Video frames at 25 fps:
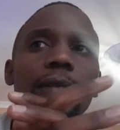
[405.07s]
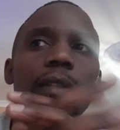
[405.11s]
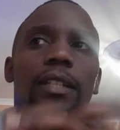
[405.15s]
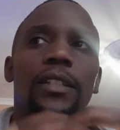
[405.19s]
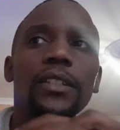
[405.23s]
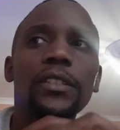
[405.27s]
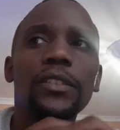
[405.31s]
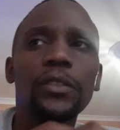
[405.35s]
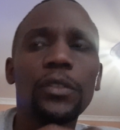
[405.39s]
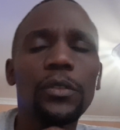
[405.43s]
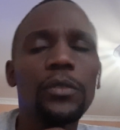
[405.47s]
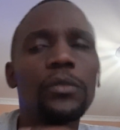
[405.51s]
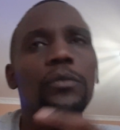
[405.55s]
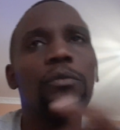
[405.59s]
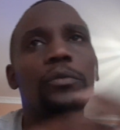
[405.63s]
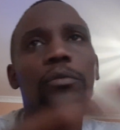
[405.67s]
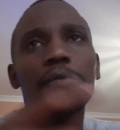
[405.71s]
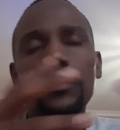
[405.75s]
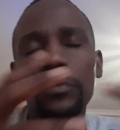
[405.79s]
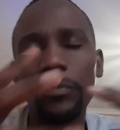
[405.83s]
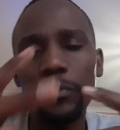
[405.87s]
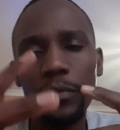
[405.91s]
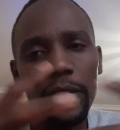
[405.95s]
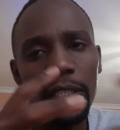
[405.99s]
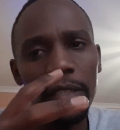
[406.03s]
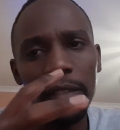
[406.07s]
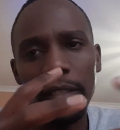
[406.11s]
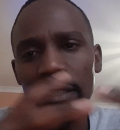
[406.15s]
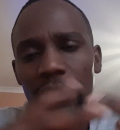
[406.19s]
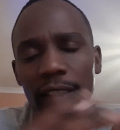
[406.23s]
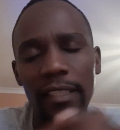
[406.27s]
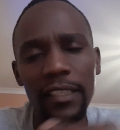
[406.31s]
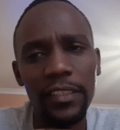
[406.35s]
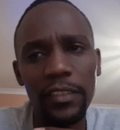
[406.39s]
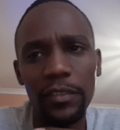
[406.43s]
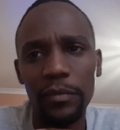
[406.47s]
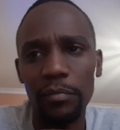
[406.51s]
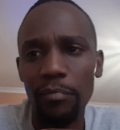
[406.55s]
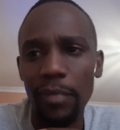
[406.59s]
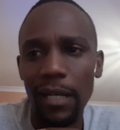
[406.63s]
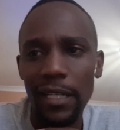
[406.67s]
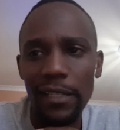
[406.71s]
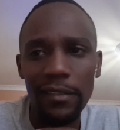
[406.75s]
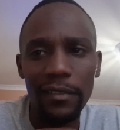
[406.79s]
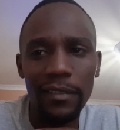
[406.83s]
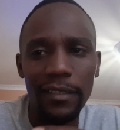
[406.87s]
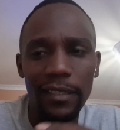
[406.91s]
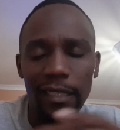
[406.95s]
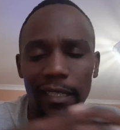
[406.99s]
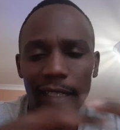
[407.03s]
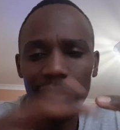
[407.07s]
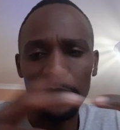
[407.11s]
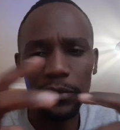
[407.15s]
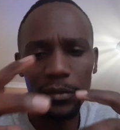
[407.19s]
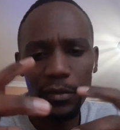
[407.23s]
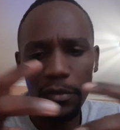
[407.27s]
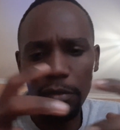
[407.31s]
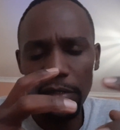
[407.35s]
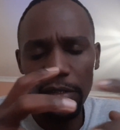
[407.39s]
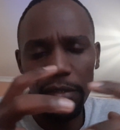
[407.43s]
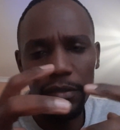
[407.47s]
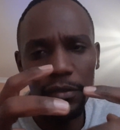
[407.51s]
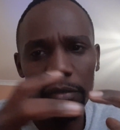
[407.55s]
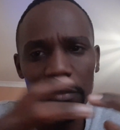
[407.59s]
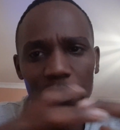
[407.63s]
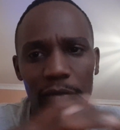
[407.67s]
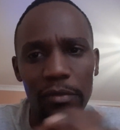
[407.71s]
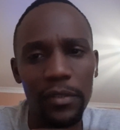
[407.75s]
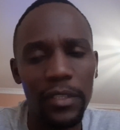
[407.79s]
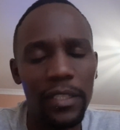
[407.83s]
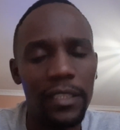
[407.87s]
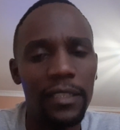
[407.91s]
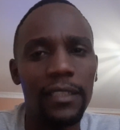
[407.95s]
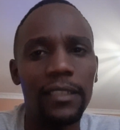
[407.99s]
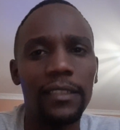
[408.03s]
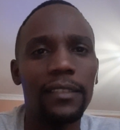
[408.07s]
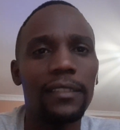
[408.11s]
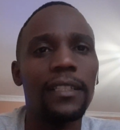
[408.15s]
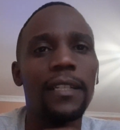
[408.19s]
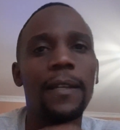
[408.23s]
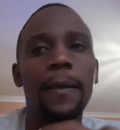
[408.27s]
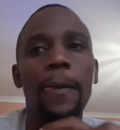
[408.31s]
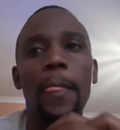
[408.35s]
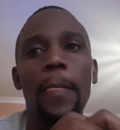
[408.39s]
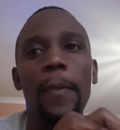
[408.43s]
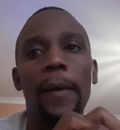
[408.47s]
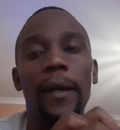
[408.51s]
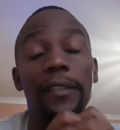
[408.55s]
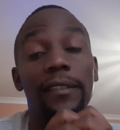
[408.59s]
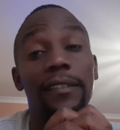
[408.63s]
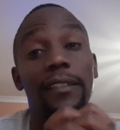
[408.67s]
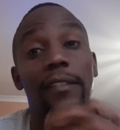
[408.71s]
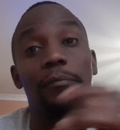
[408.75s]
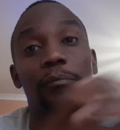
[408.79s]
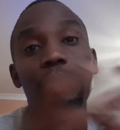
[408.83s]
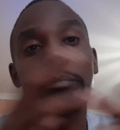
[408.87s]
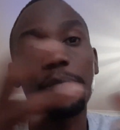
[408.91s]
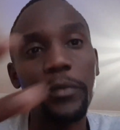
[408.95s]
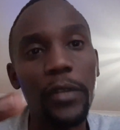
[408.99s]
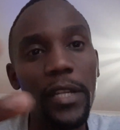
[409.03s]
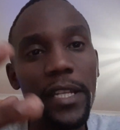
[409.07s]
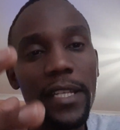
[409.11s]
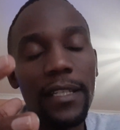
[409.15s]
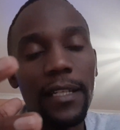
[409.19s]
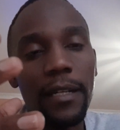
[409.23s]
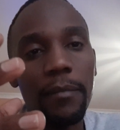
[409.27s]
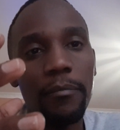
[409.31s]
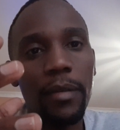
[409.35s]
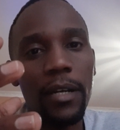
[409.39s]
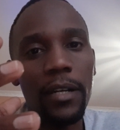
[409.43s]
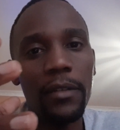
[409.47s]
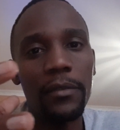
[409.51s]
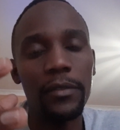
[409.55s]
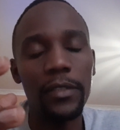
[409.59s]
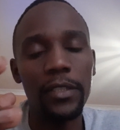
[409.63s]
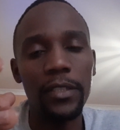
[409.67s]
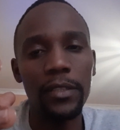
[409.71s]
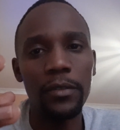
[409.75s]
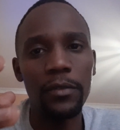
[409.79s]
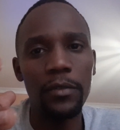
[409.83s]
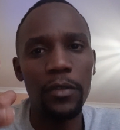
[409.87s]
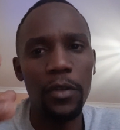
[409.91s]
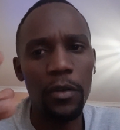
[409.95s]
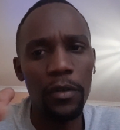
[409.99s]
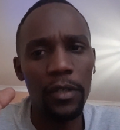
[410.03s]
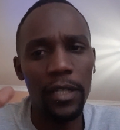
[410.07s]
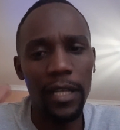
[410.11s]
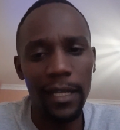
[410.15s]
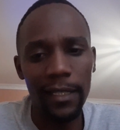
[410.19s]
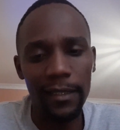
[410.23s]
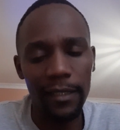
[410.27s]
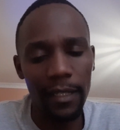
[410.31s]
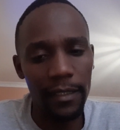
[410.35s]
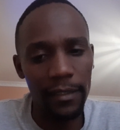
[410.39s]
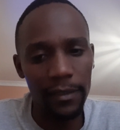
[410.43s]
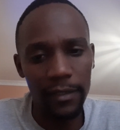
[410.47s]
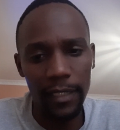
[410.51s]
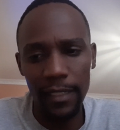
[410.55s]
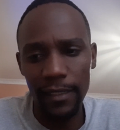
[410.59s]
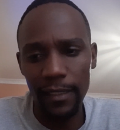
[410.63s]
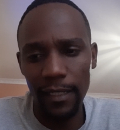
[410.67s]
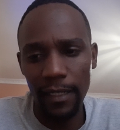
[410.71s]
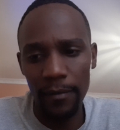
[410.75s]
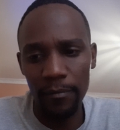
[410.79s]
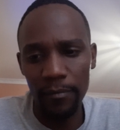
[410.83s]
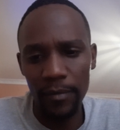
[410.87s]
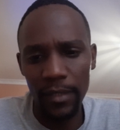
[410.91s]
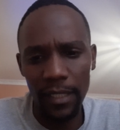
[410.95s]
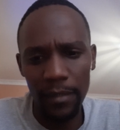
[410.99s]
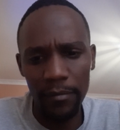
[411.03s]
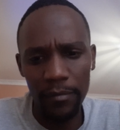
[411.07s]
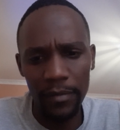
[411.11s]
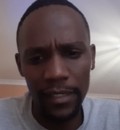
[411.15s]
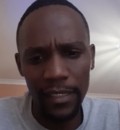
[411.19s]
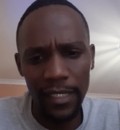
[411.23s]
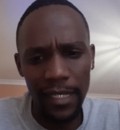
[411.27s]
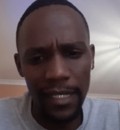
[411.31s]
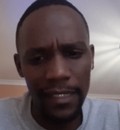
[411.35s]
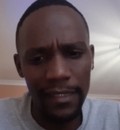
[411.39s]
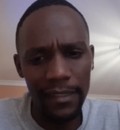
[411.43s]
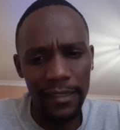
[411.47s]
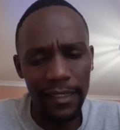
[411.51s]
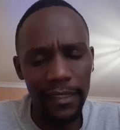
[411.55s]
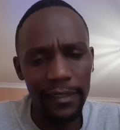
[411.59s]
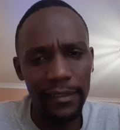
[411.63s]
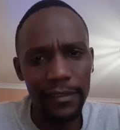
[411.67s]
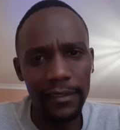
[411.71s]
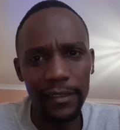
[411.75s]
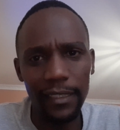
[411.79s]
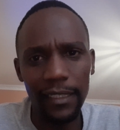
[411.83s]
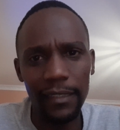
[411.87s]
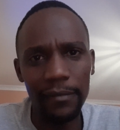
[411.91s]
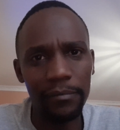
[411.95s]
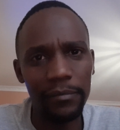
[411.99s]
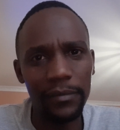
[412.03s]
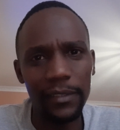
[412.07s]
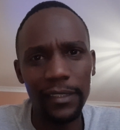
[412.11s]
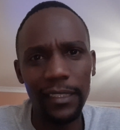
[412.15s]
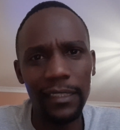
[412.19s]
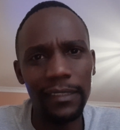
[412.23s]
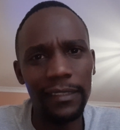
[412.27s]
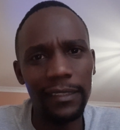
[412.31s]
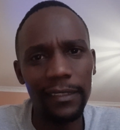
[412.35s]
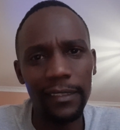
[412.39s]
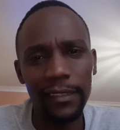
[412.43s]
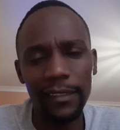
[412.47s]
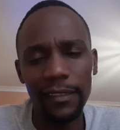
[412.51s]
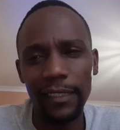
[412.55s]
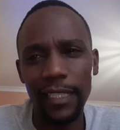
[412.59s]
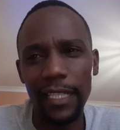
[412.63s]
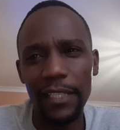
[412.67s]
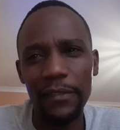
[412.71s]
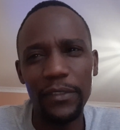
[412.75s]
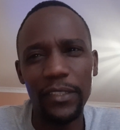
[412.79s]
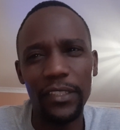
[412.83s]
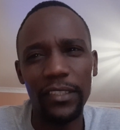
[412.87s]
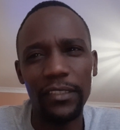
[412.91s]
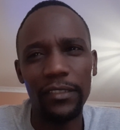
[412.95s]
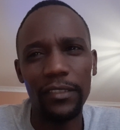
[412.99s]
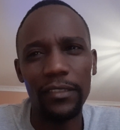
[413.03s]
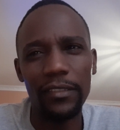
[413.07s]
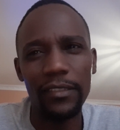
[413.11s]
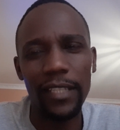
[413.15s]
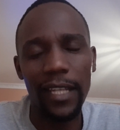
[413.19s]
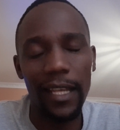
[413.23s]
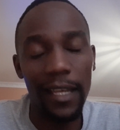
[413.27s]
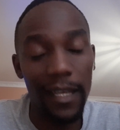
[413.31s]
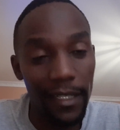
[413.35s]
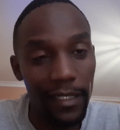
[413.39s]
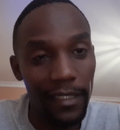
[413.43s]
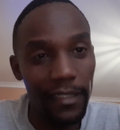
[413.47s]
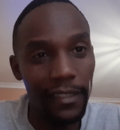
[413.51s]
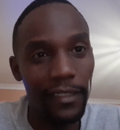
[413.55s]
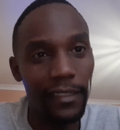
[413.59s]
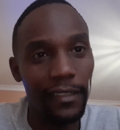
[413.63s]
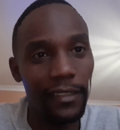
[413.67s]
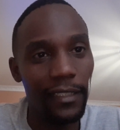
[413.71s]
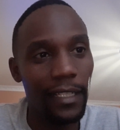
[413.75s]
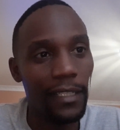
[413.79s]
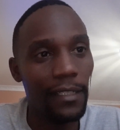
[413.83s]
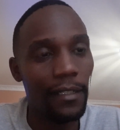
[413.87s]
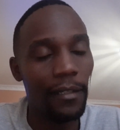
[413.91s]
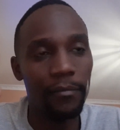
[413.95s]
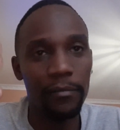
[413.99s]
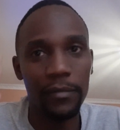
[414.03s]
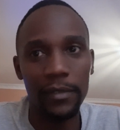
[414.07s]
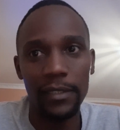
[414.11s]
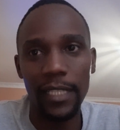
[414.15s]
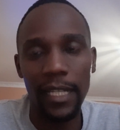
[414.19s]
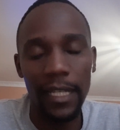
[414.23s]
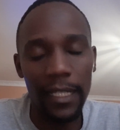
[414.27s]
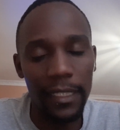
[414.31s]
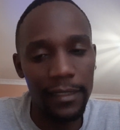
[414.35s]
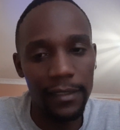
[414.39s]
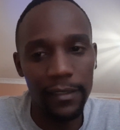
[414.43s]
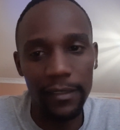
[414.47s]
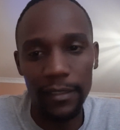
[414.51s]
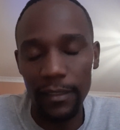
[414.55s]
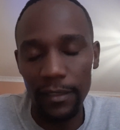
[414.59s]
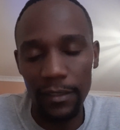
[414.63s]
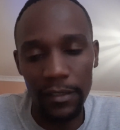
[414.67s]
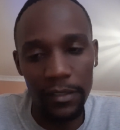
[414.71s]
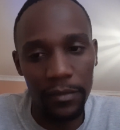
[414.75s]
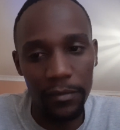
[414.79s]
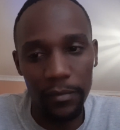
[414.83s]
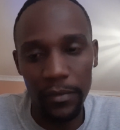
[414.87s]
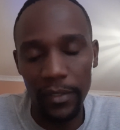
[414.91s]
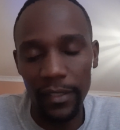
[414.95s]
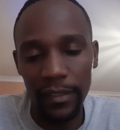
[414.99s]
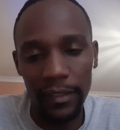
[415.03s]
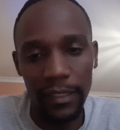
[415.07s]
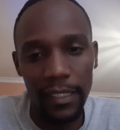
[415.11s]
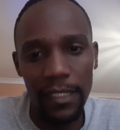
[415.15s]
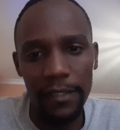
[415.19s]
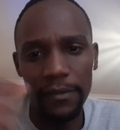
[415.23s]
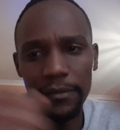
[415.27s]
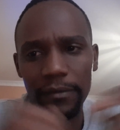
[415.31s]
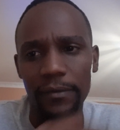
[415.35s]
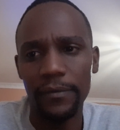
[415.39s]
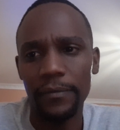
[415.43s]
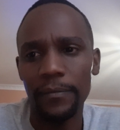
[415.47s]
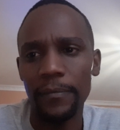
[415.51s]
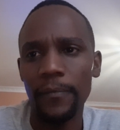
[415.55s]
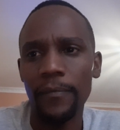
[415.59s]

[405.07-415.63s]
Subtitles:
So in this battle that I was going through, I started praying about, God, I'm done. This life is tiring. I'm done, with this life.